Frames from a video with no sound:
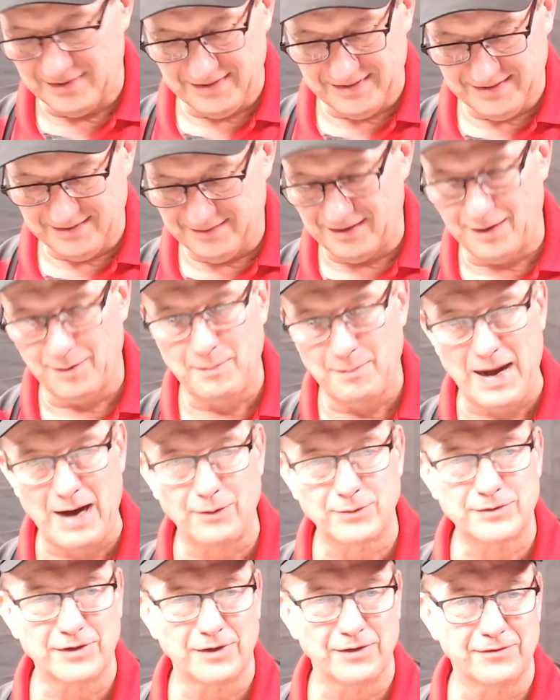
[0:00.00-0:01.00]

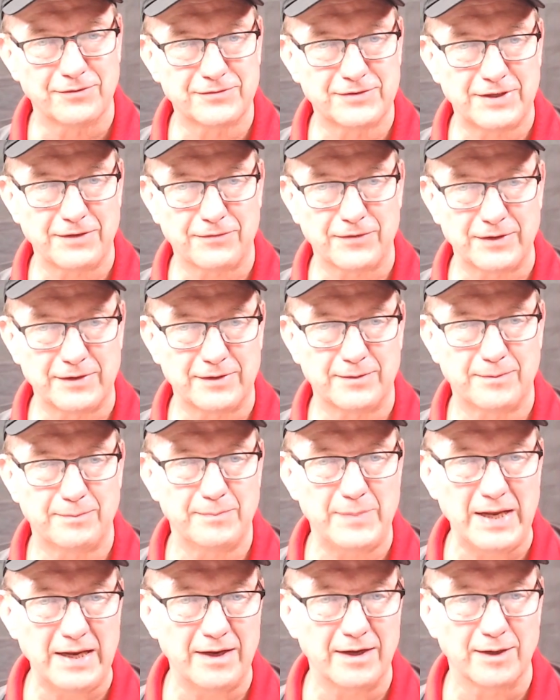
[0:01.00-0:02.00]
amount of different
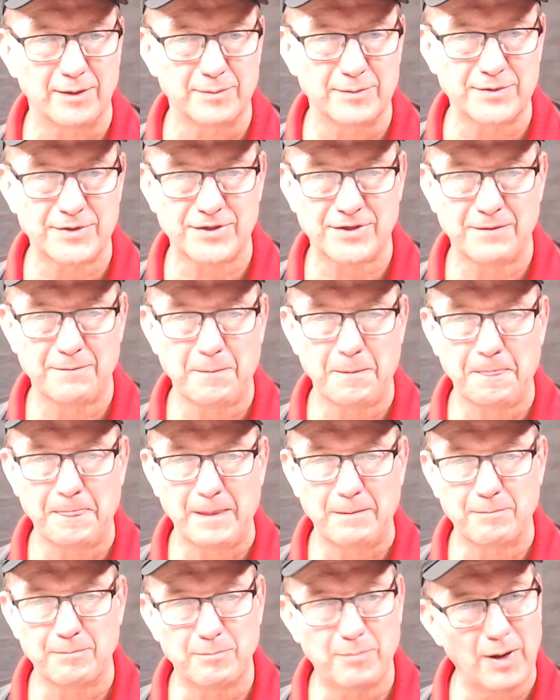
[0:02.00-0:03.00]
mediums,
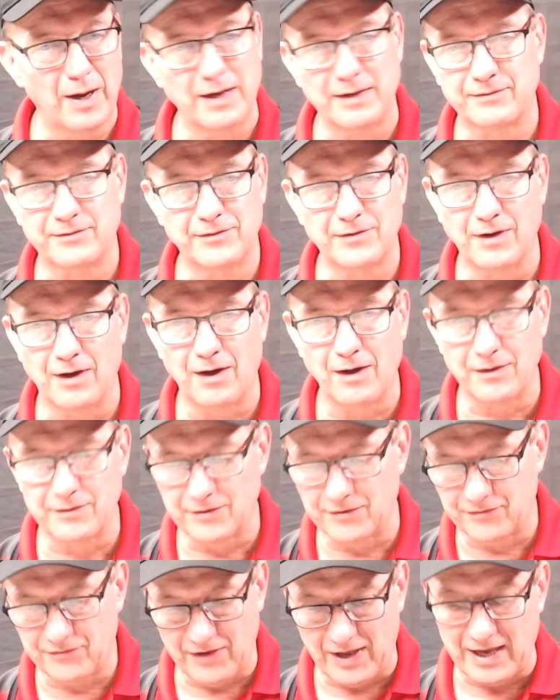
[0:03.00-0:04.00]
but all the
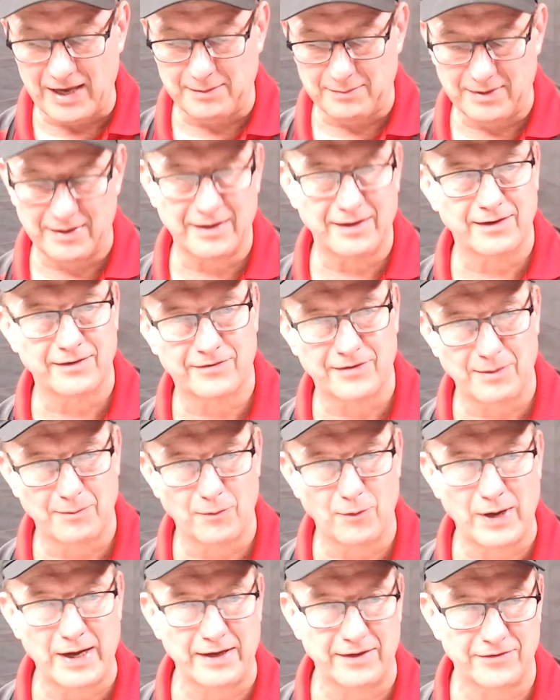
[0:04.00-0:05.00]
same in some
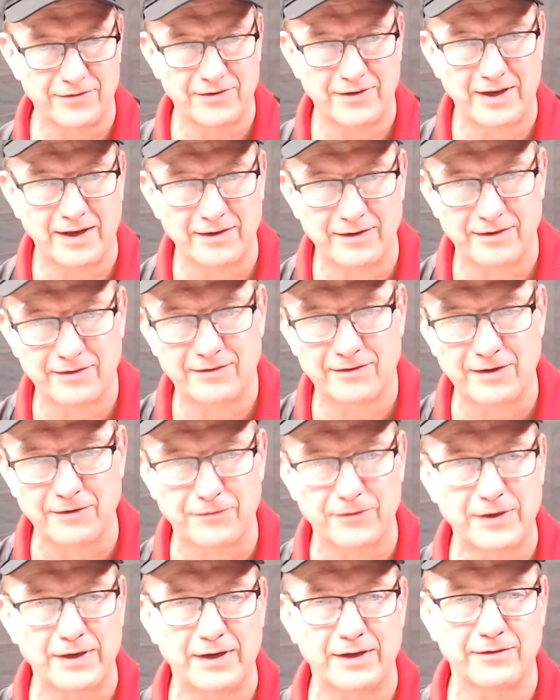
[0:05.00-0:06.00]
ways, and
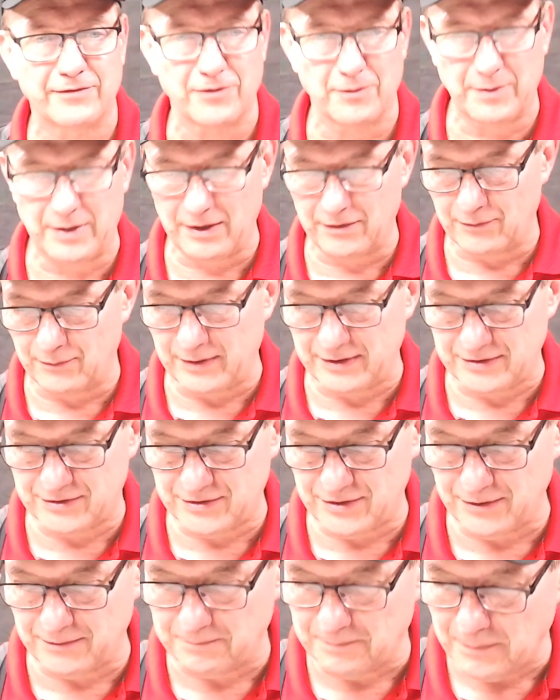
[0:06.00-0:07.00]
different in so many other ways
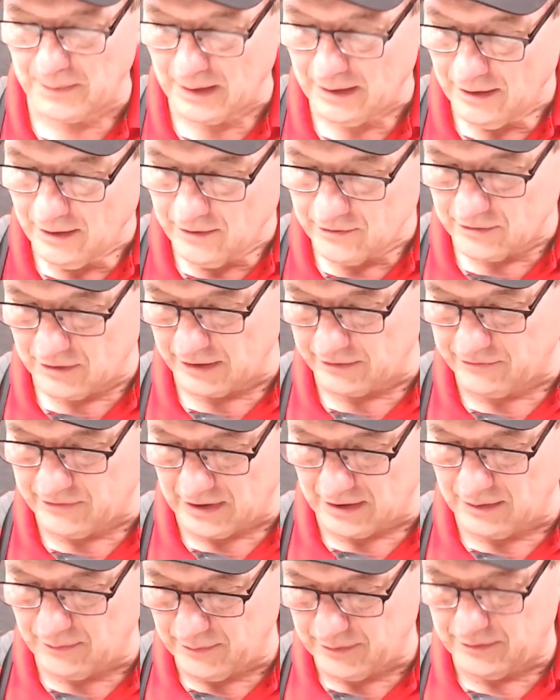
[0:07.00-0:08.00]
too. So let's start
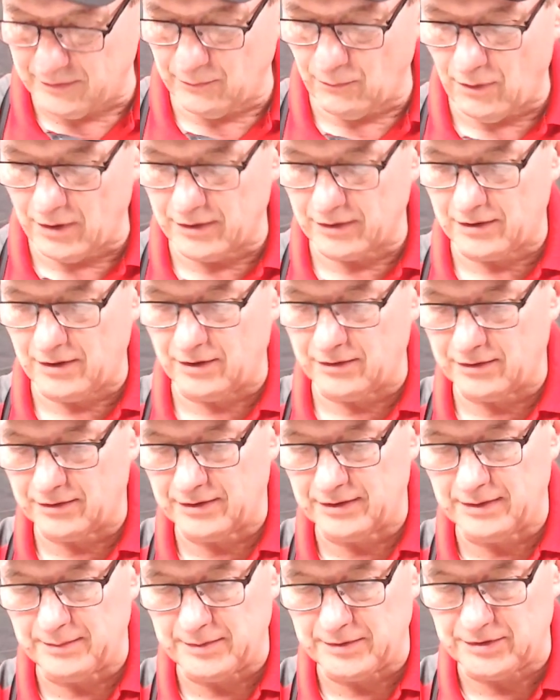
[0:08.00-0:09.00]
out with the watercolor, and
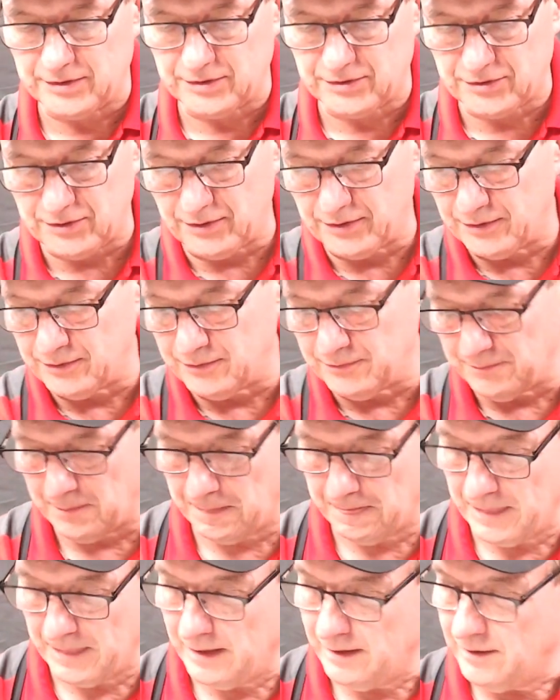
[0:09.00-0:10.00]
let me just show you.
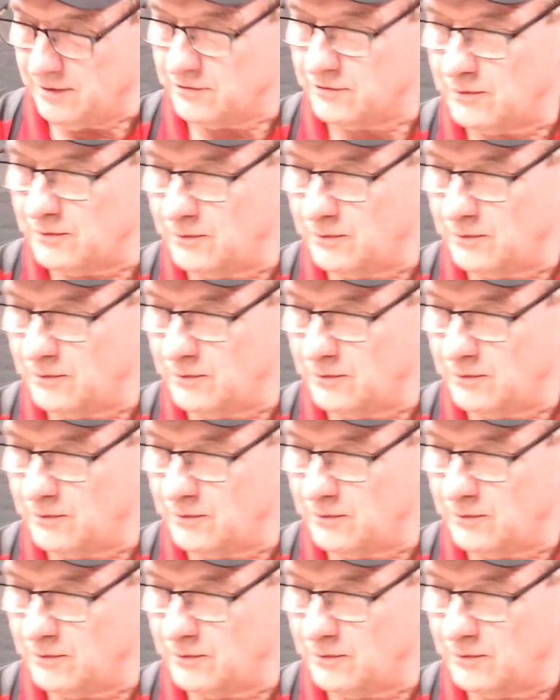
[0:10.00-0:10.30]
So if